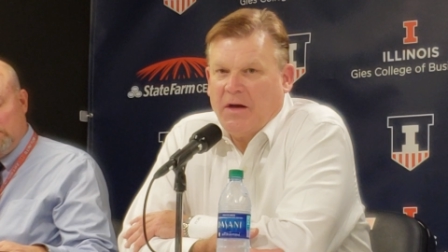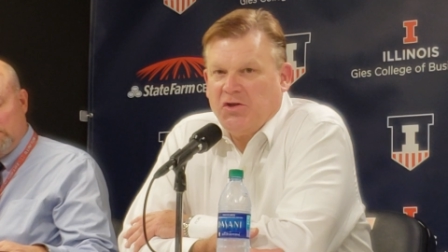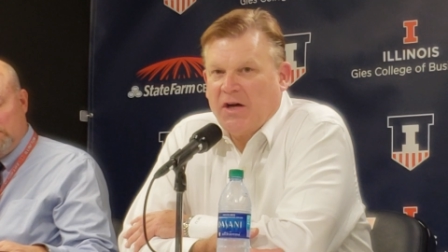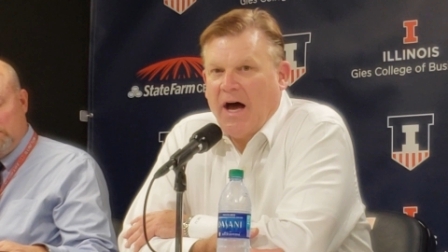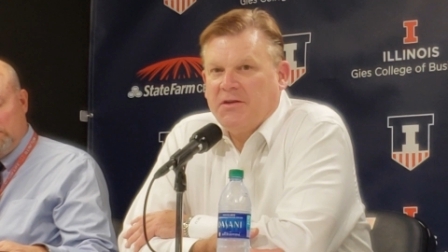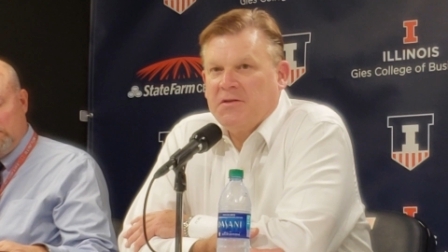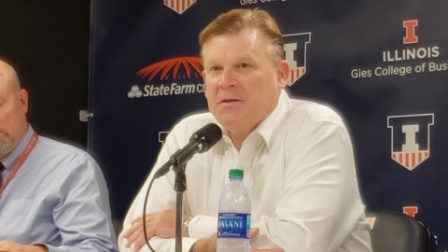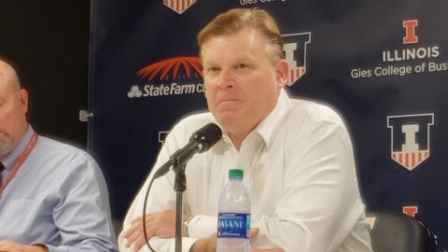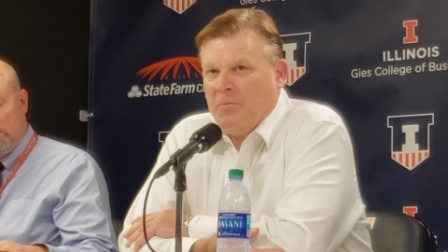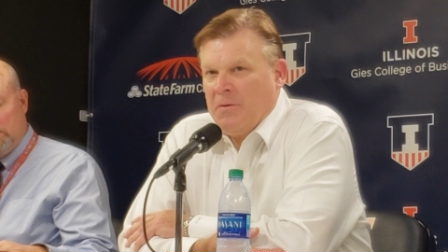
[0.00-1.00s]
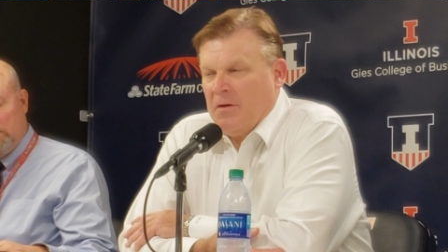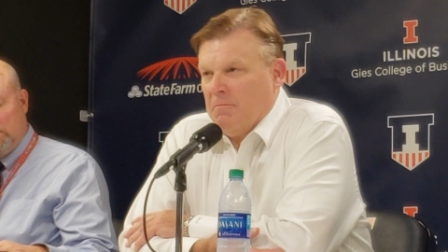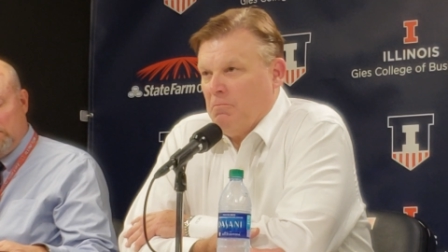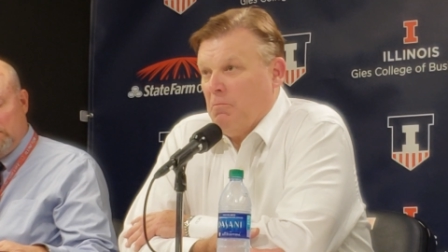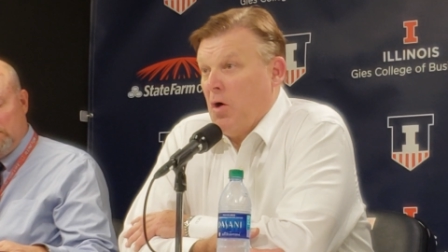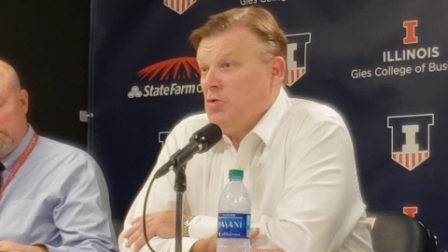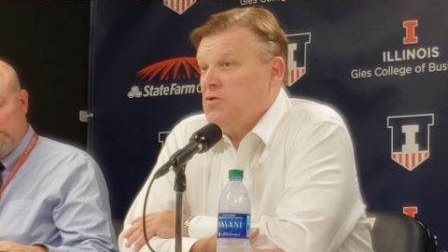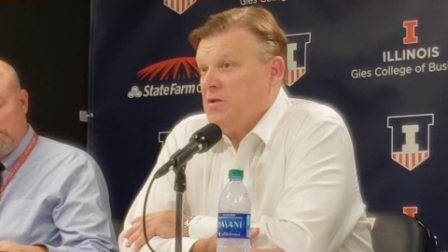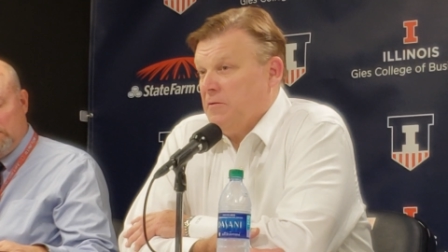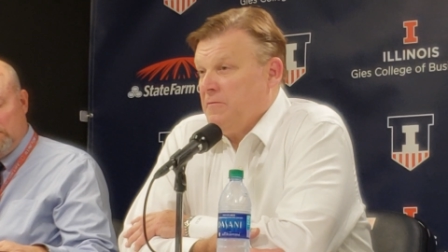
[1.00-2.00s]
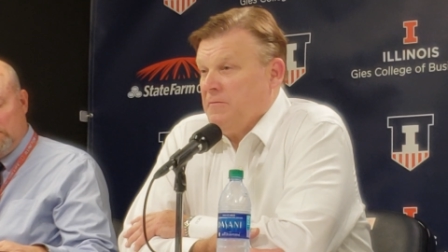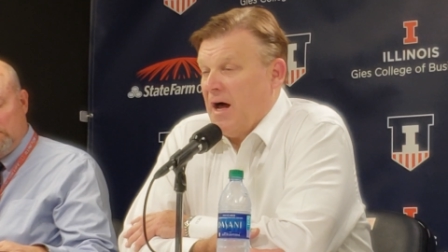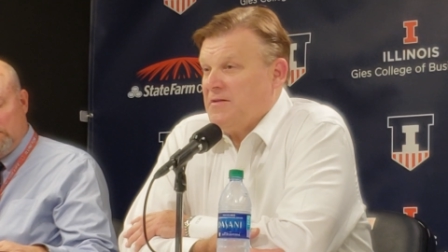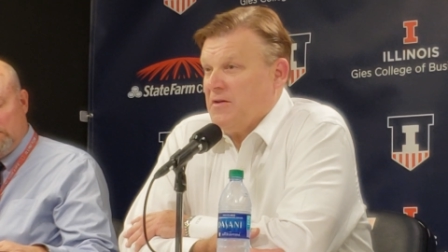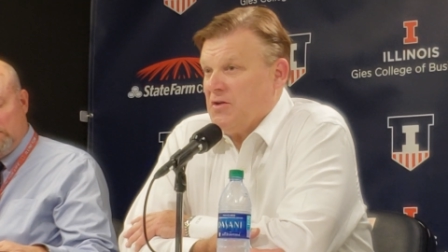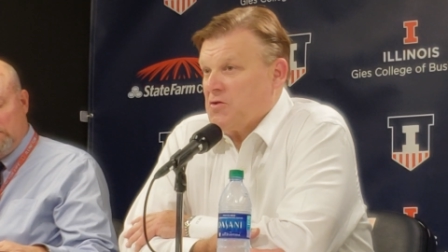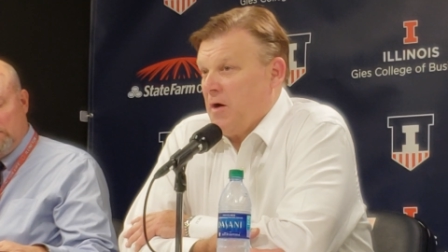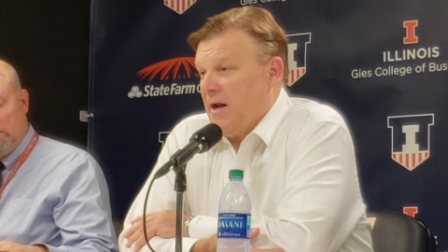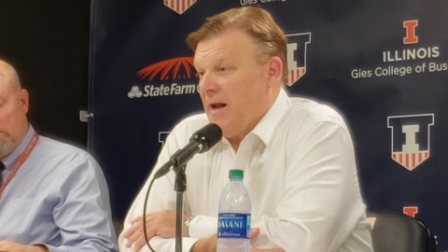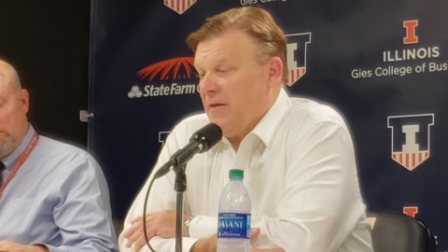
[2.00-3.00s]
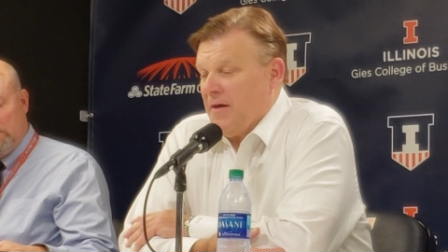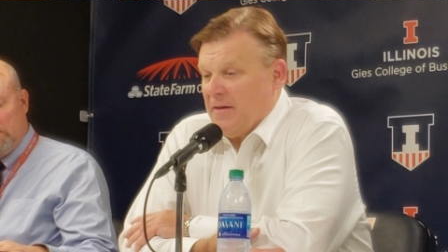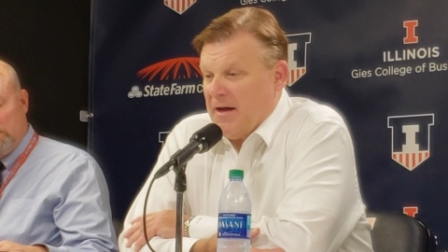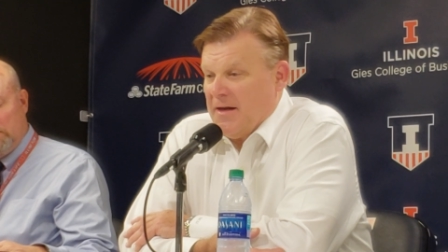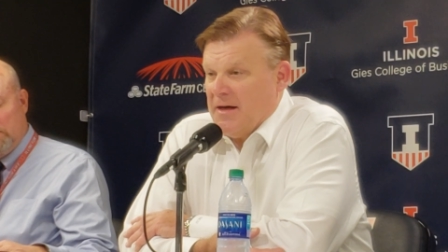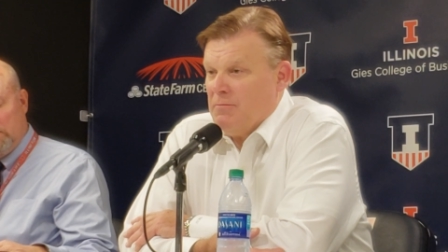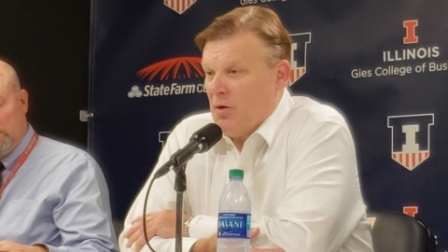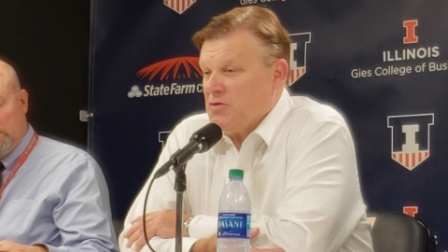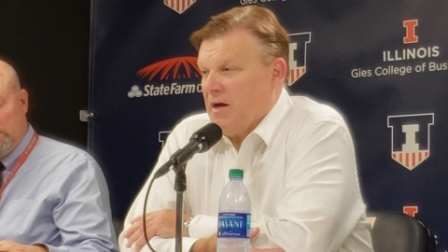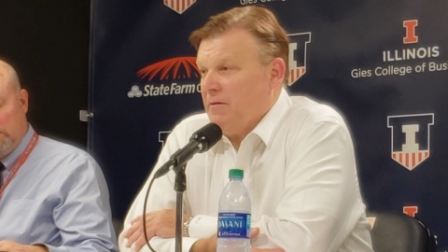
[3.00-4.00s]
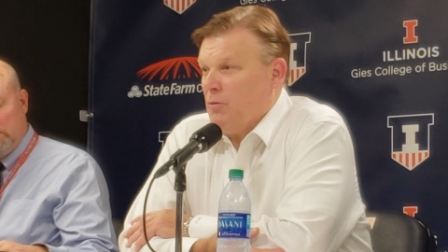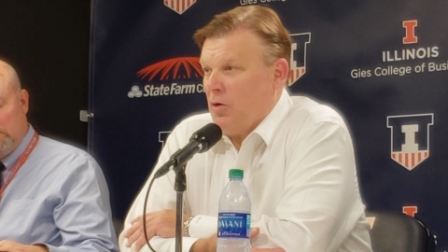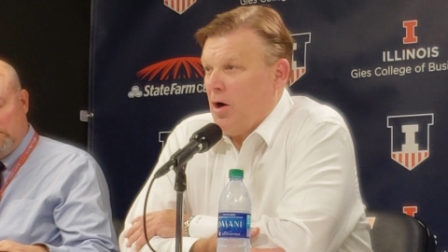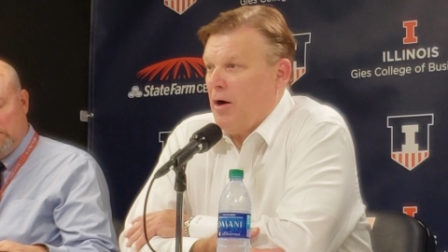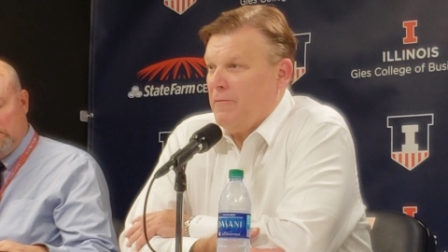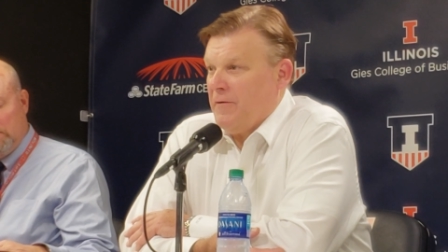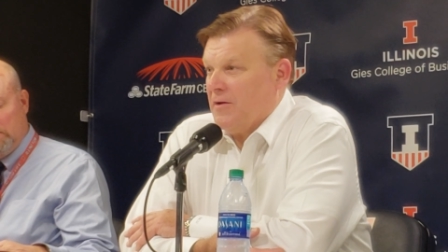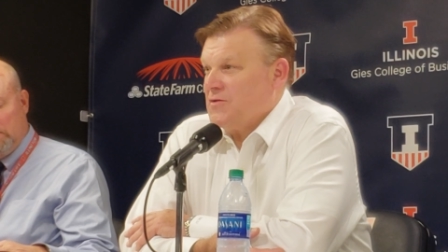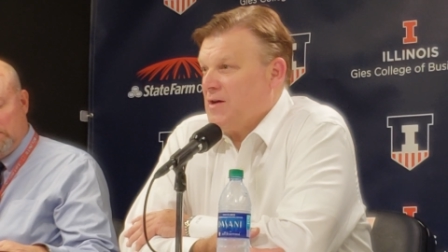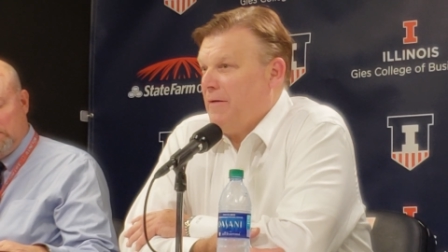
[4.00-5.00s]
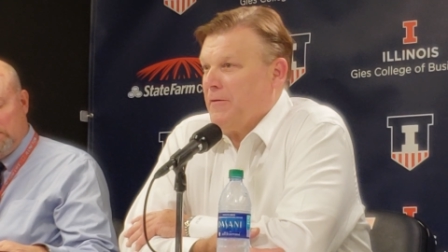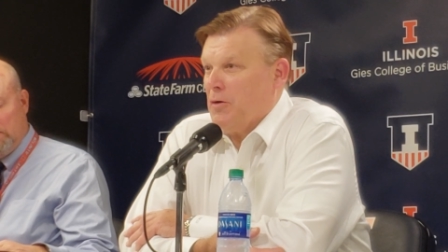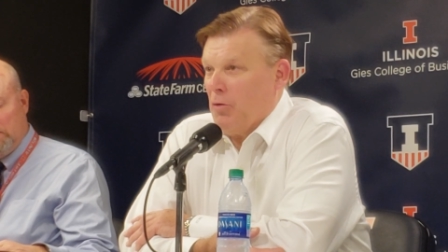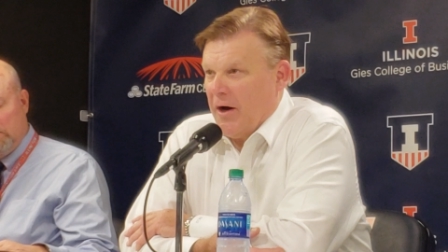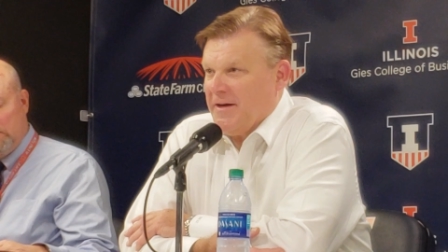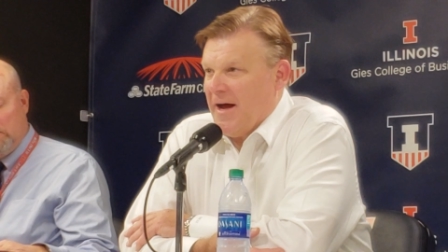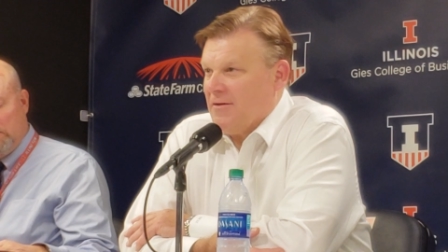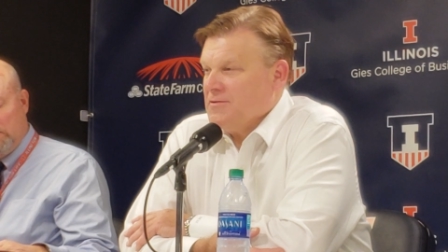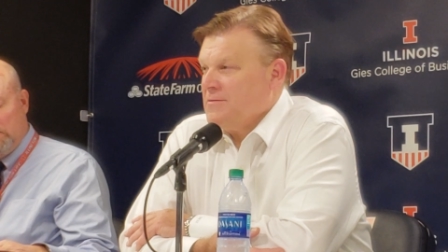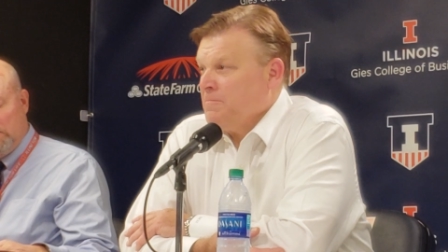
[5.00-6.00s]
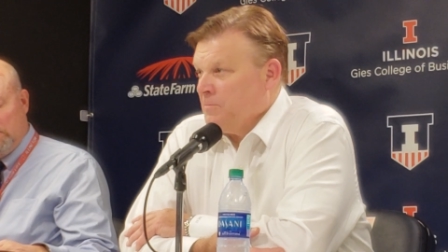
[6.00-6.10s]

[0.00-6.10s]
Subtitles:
made shots. Most of, not to discredit anything they did, most of them were our philosophical breakdowns